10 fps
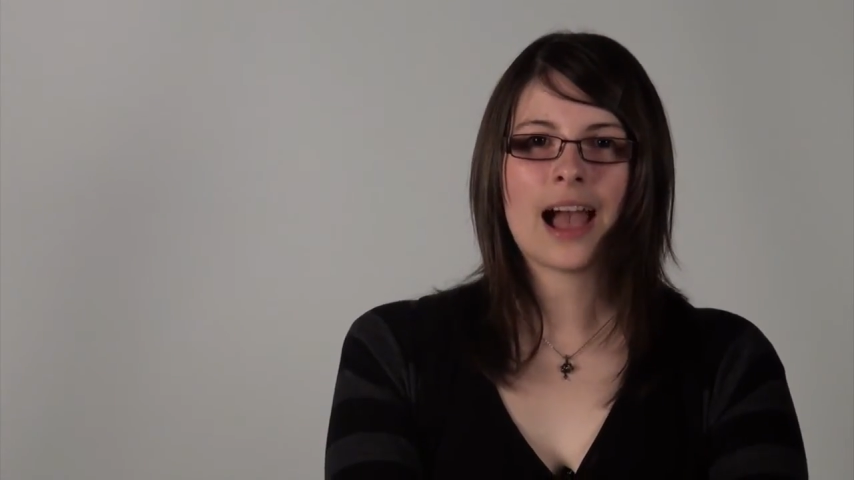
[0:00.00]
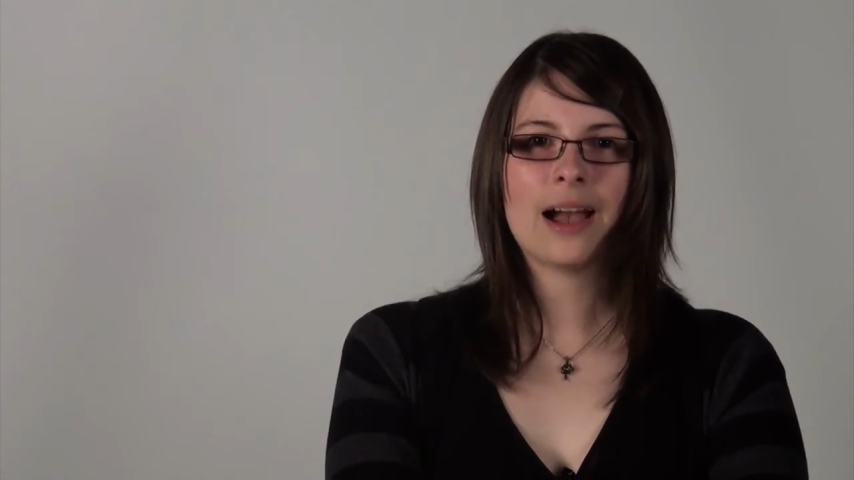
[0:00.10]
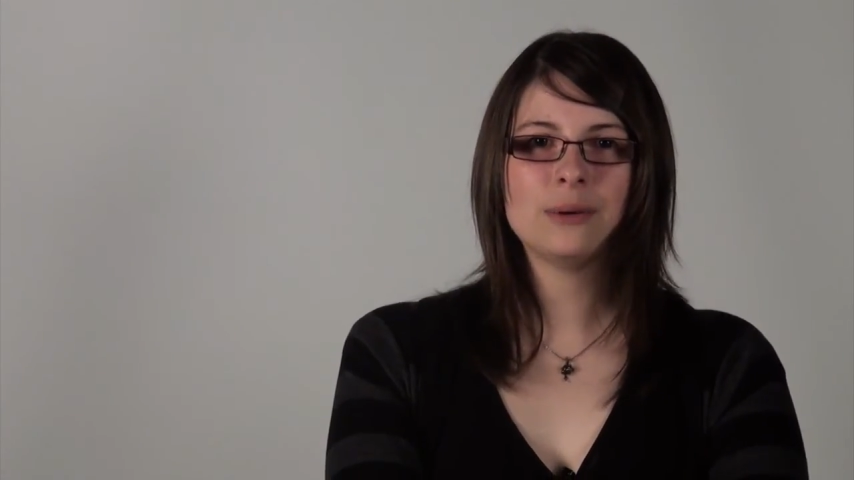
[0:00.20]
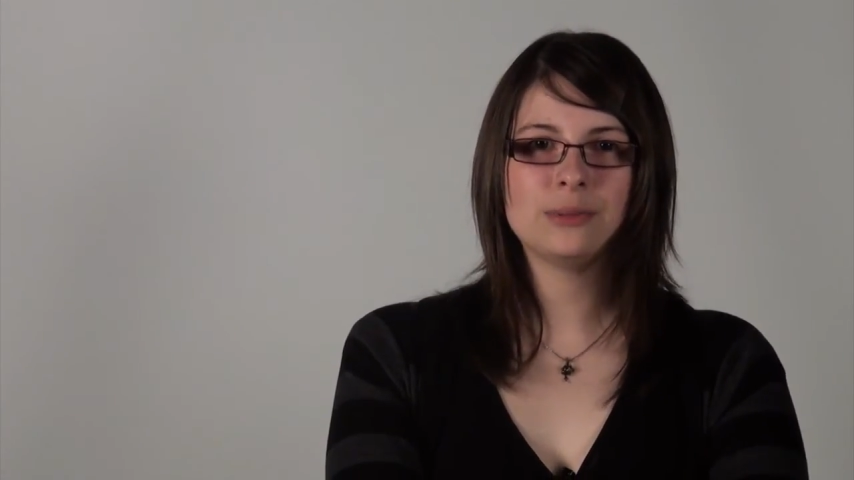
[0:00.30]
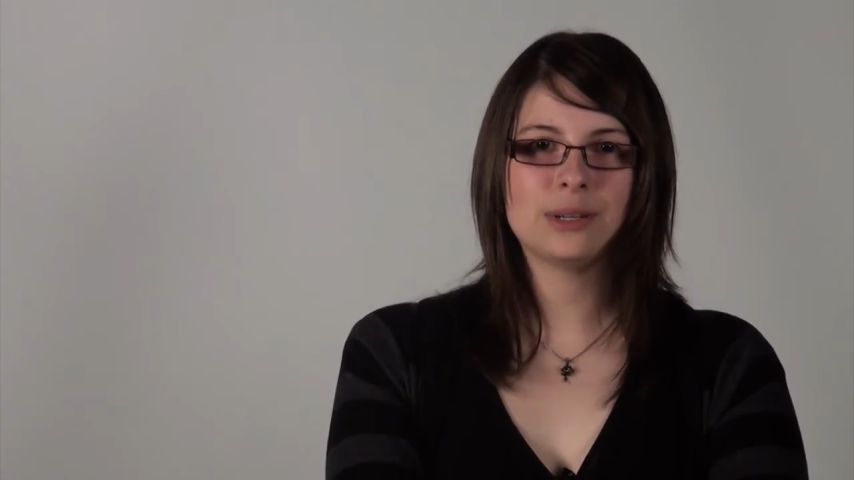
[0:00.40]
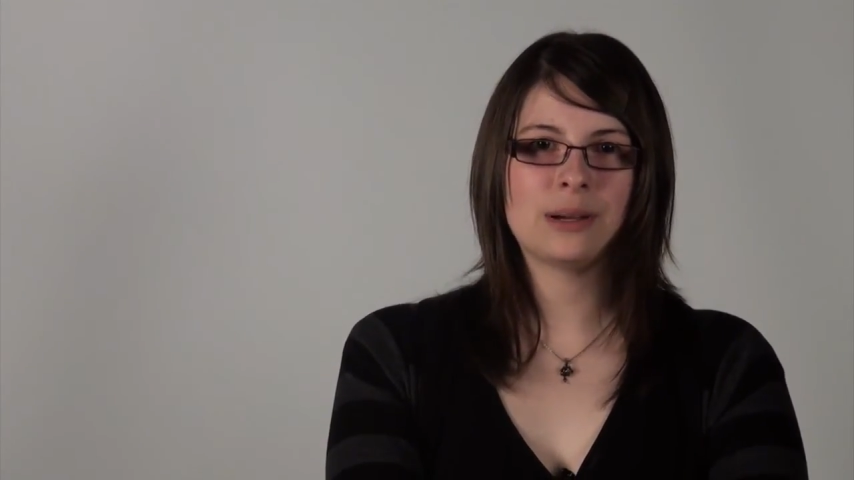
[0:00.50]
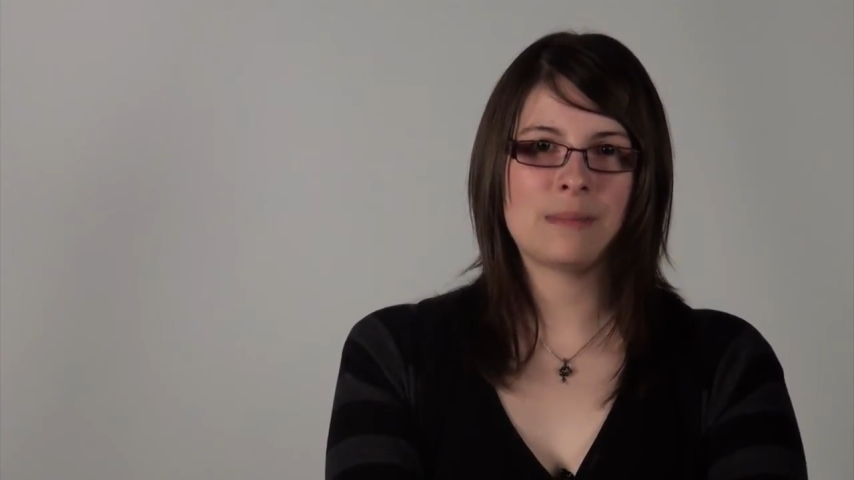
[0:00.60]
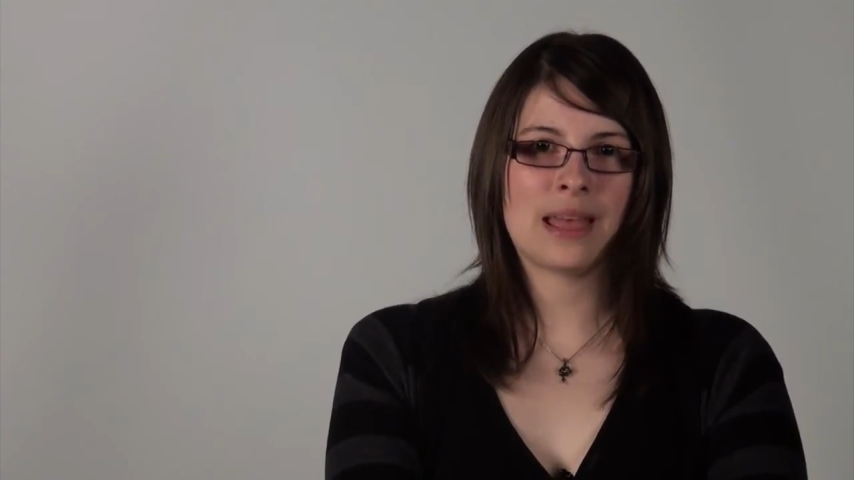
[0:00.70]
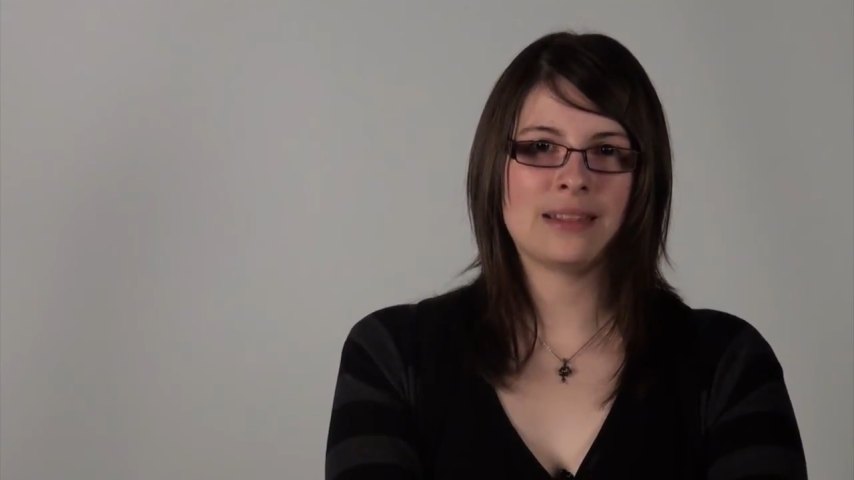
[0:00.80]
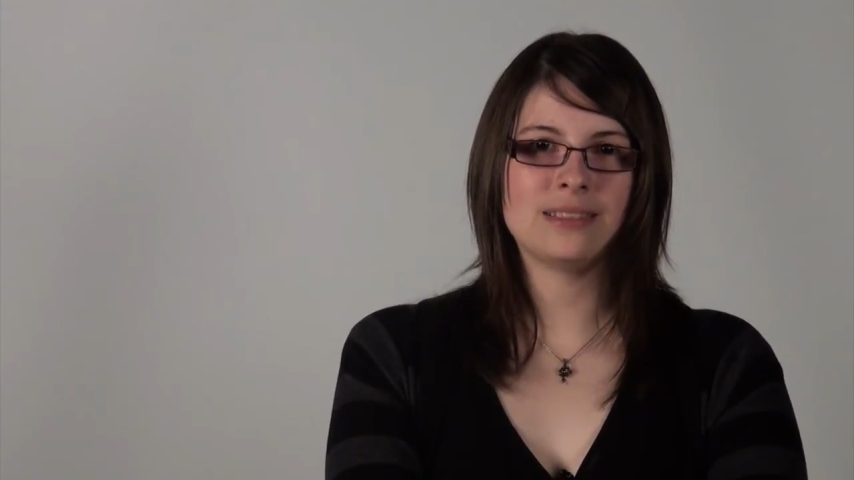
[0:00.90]
I would
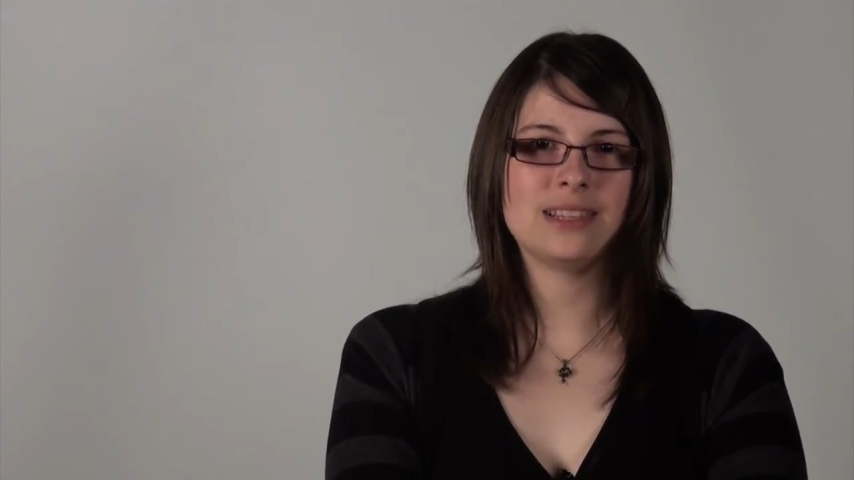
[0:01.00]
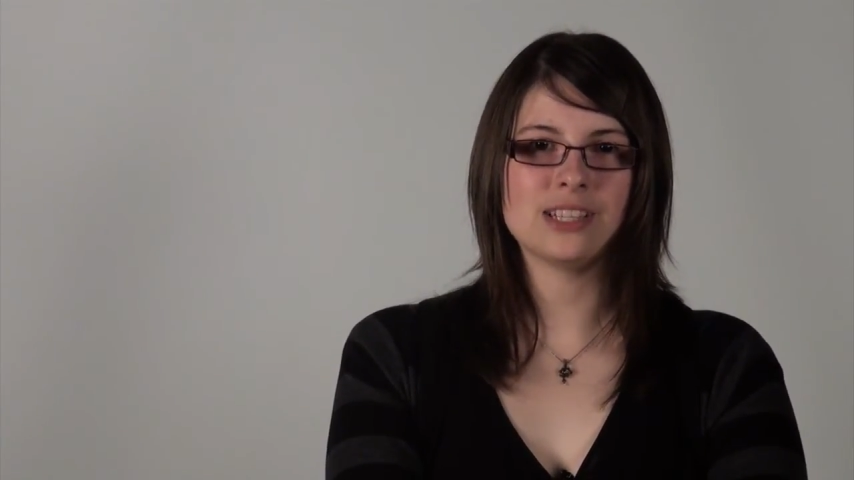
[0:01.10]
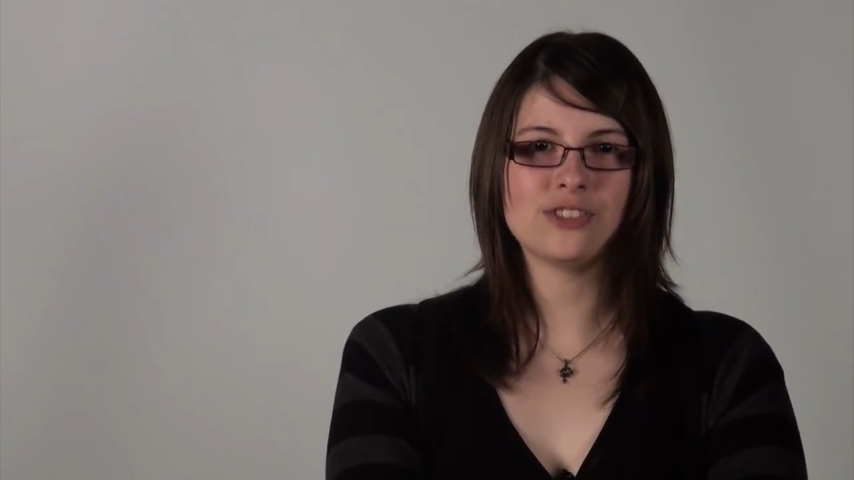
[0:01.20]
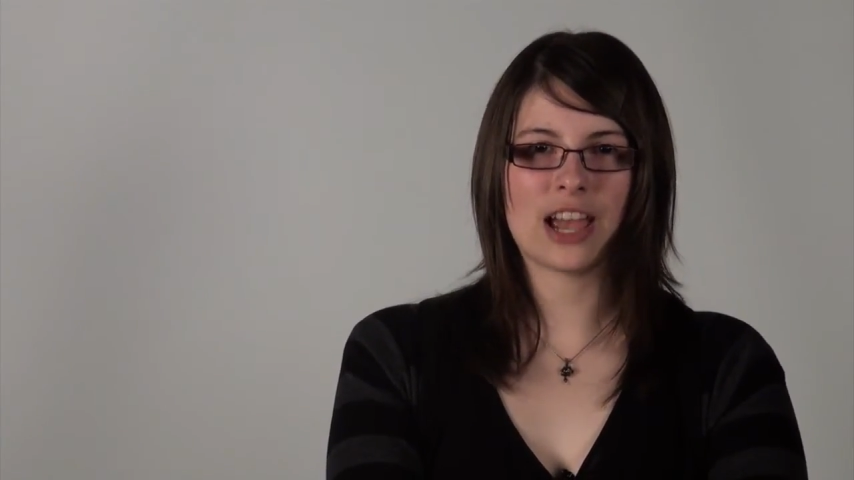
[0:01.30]
recommend this